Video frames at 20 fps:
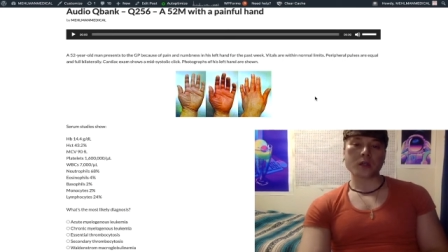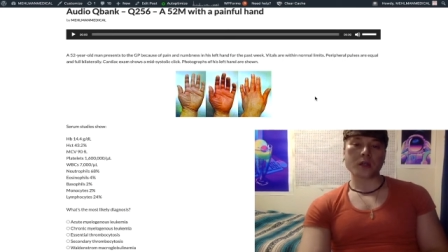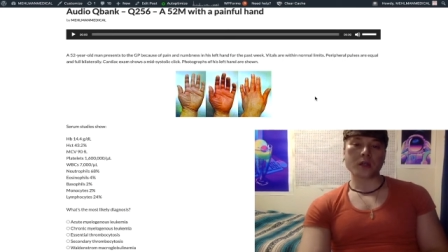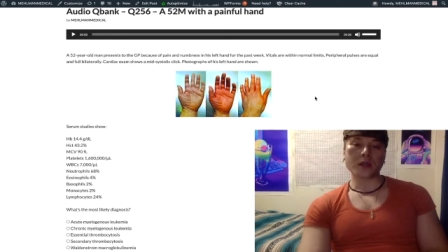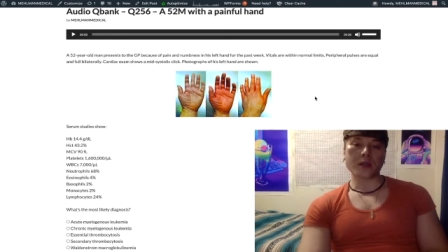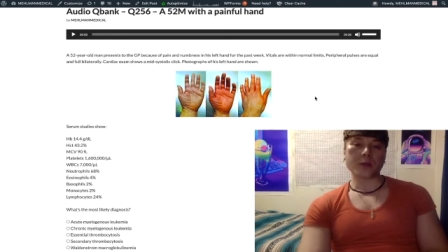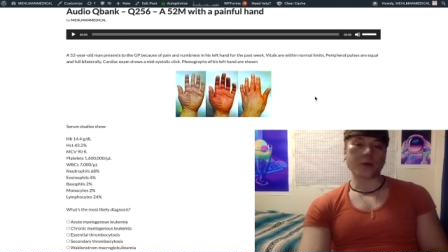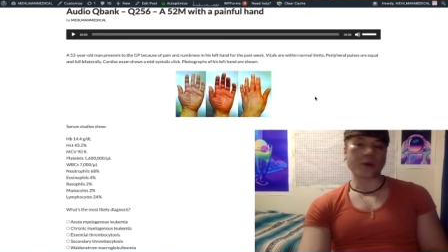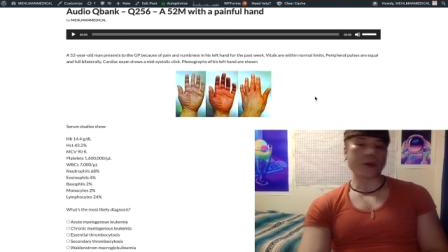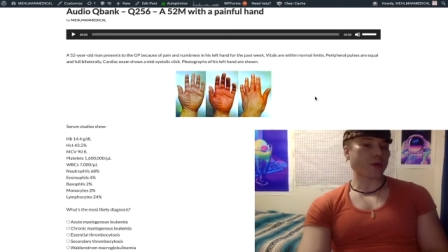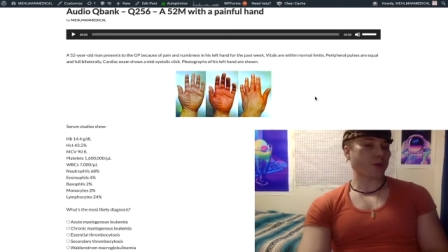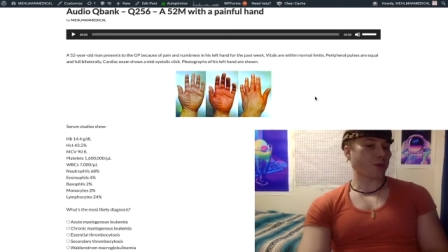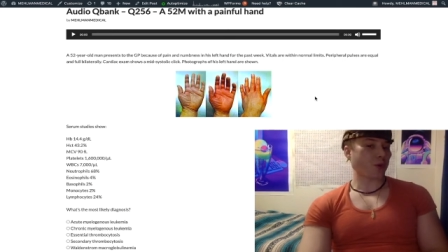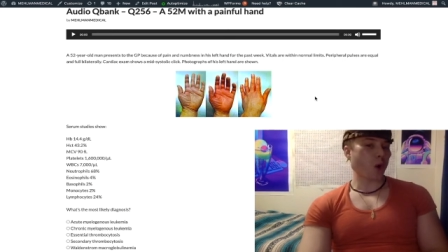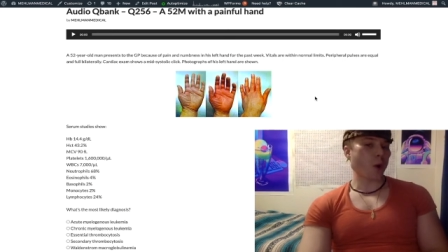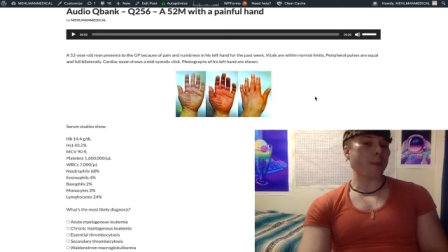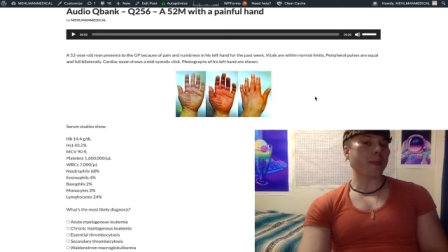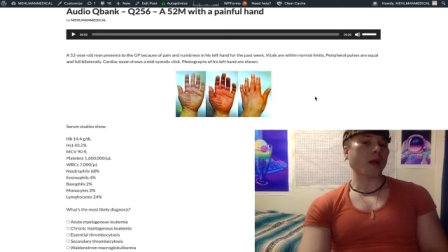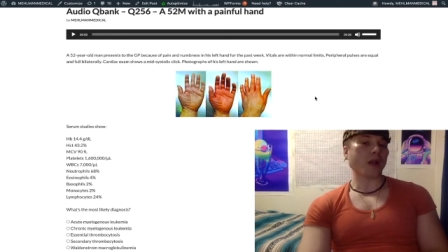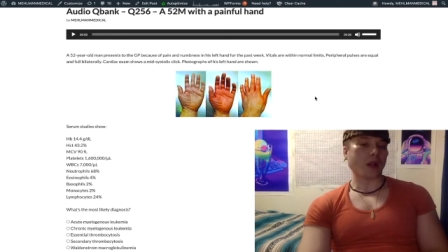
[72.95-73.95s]

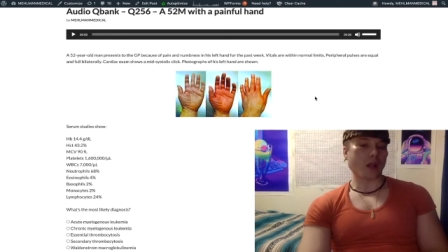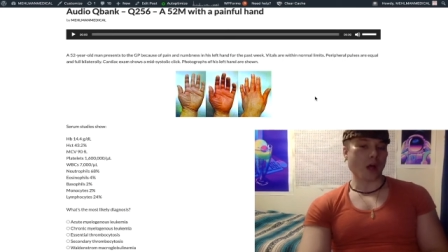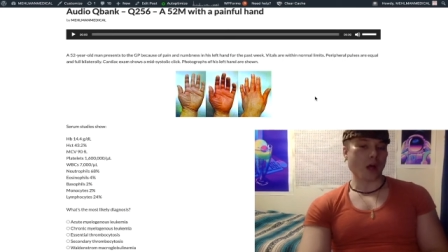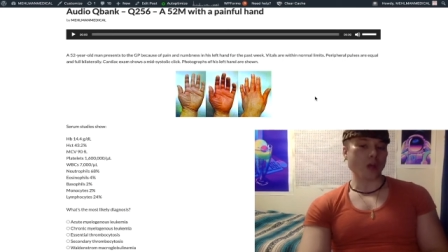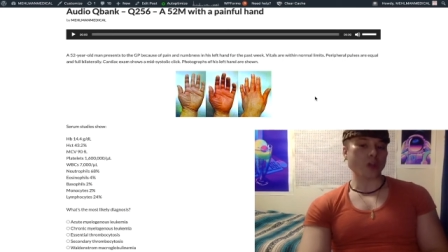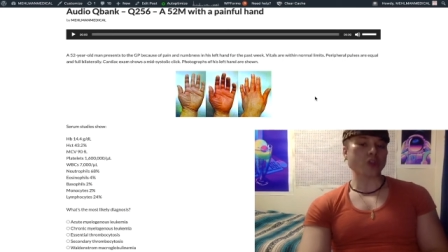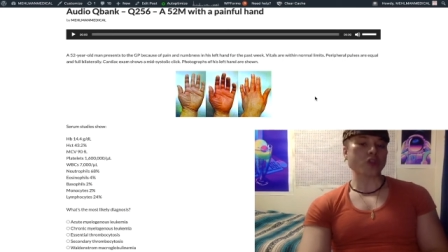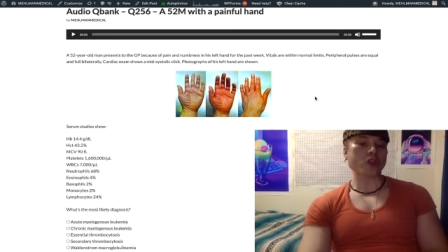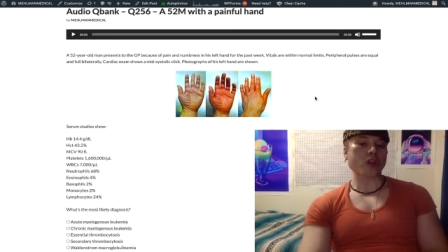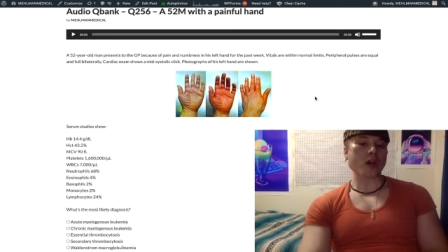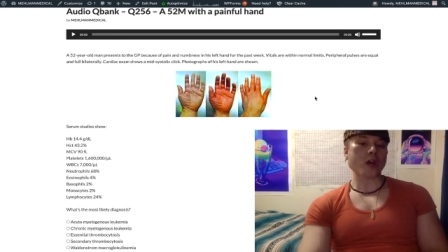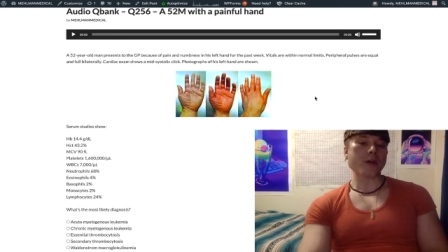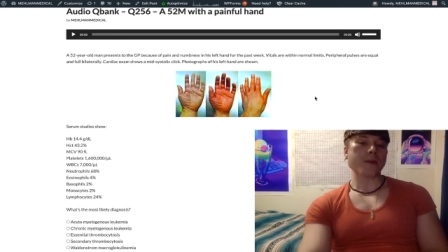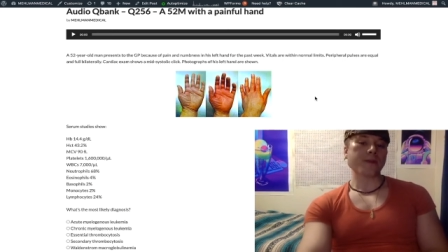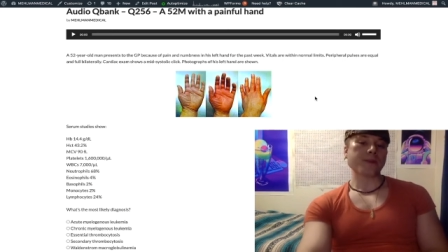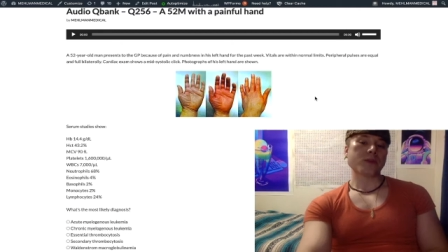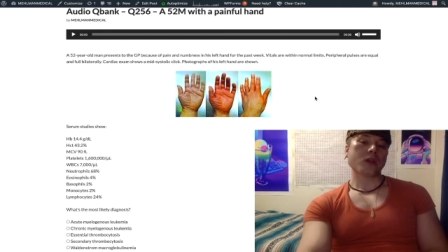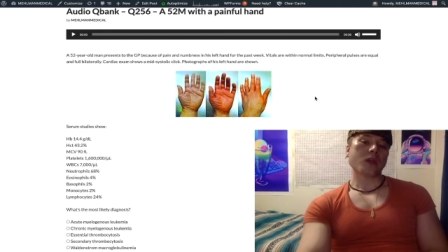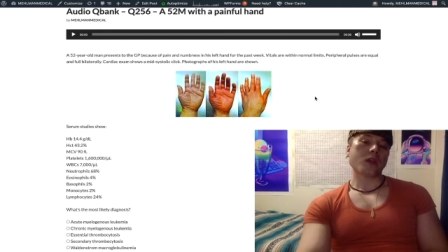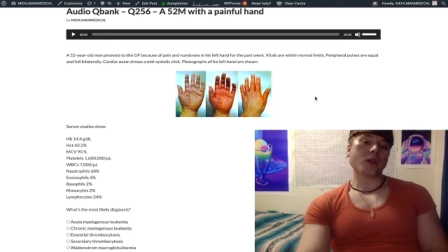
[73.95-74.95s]
Erythromelalgia.
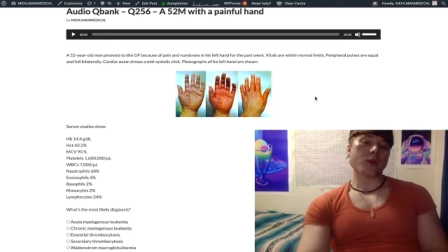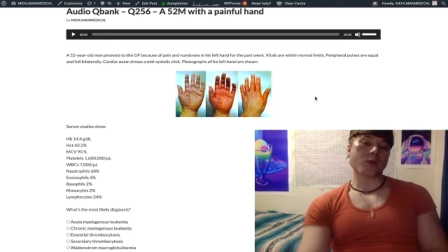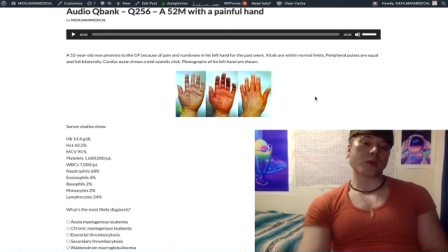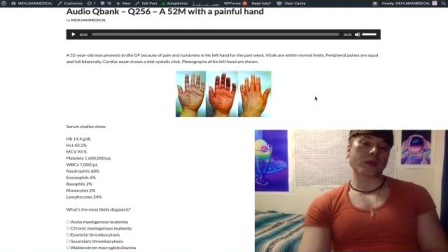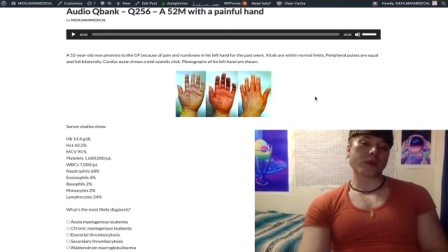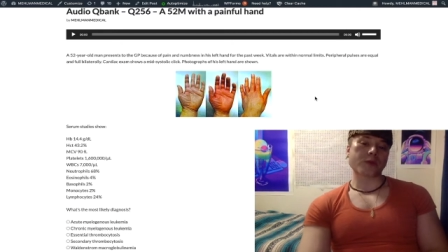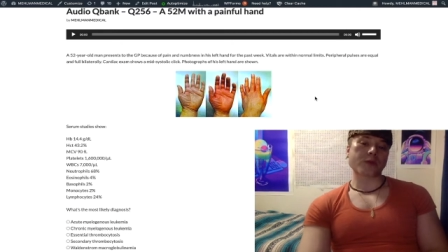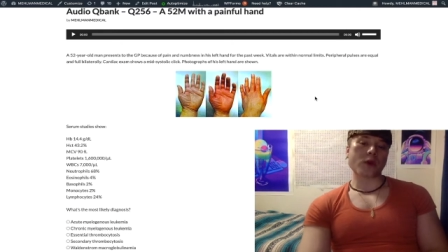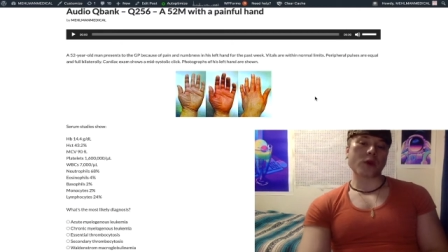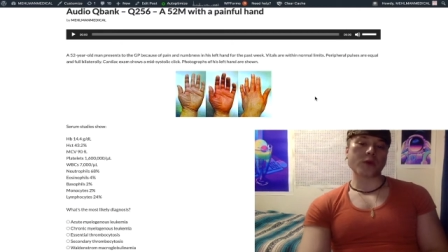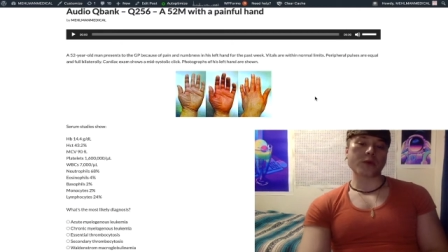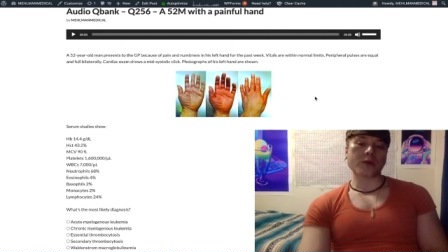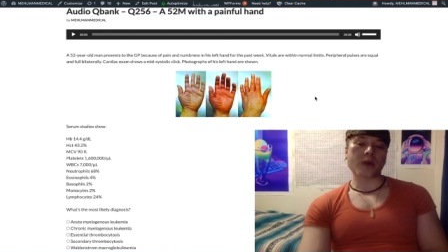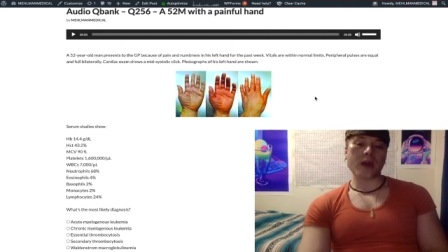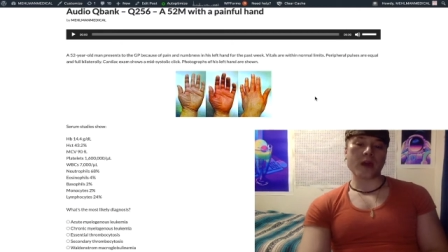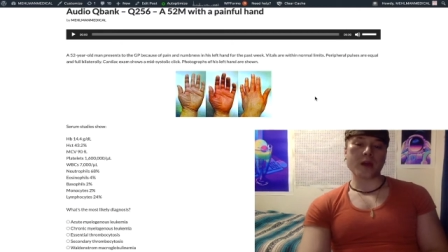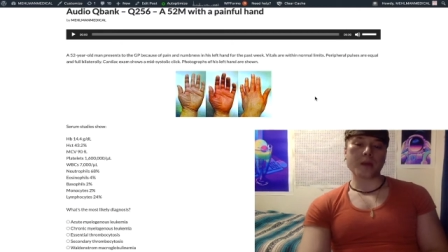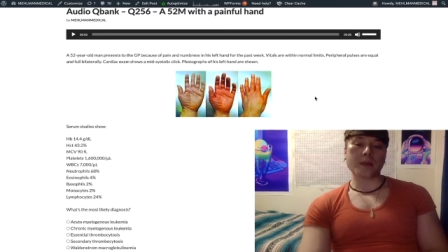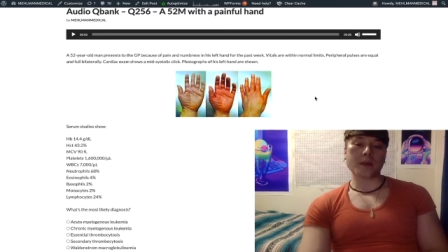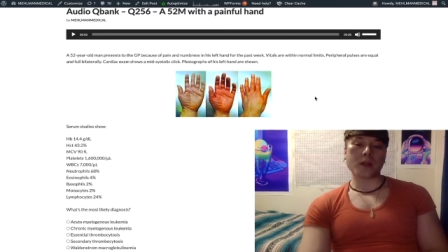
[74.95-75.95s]
Erythro
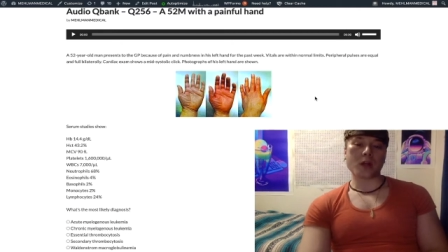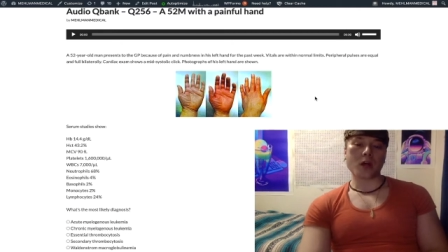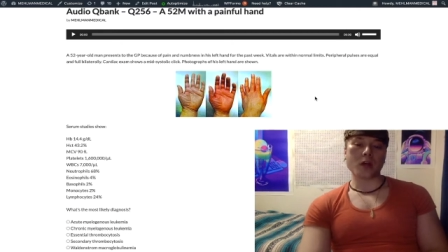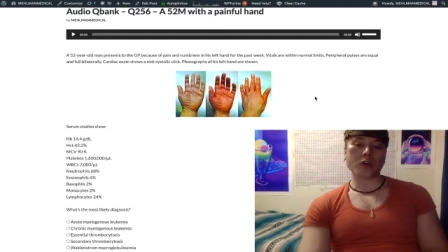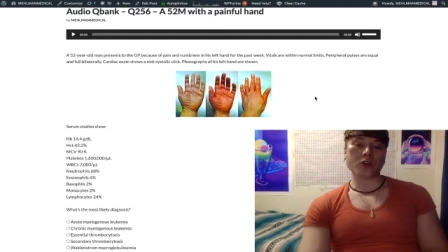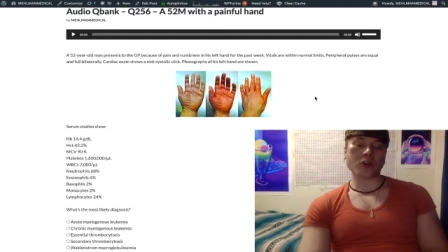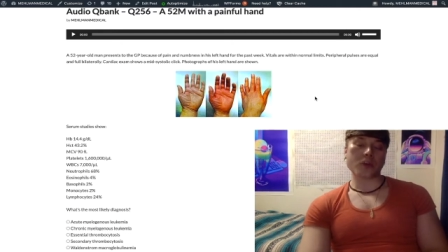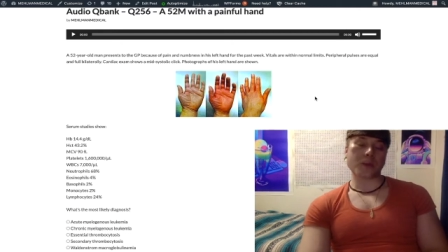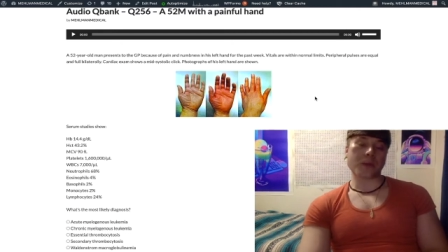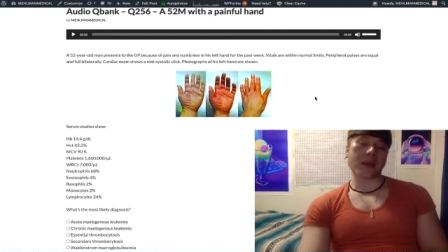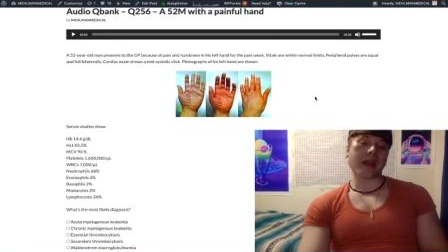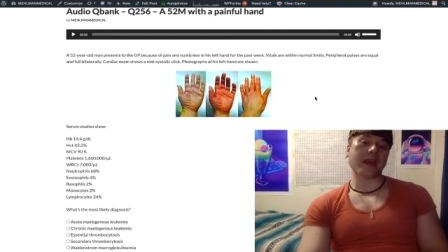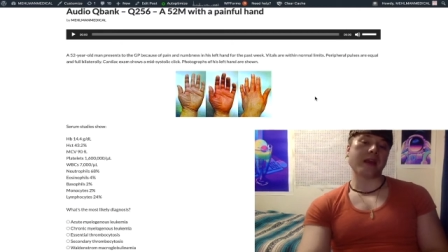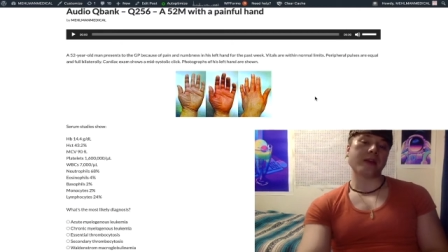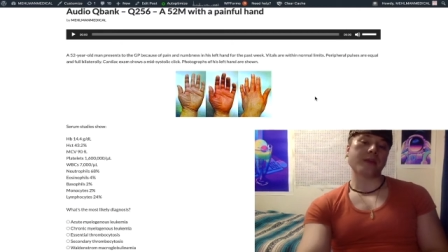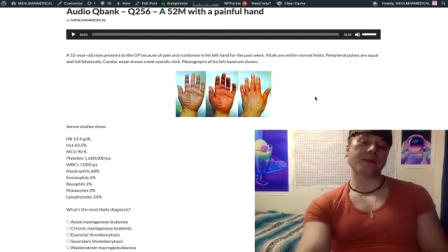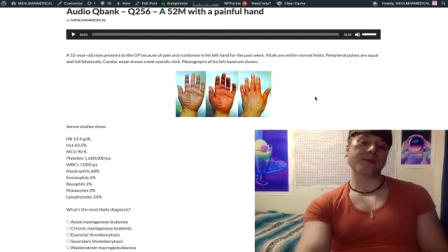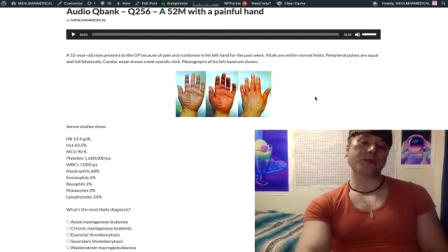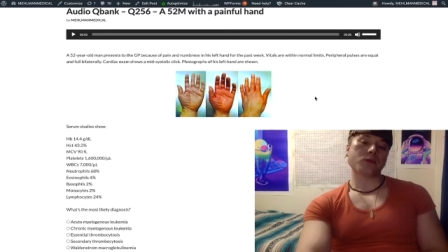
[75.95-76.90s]
red, melalgia pain.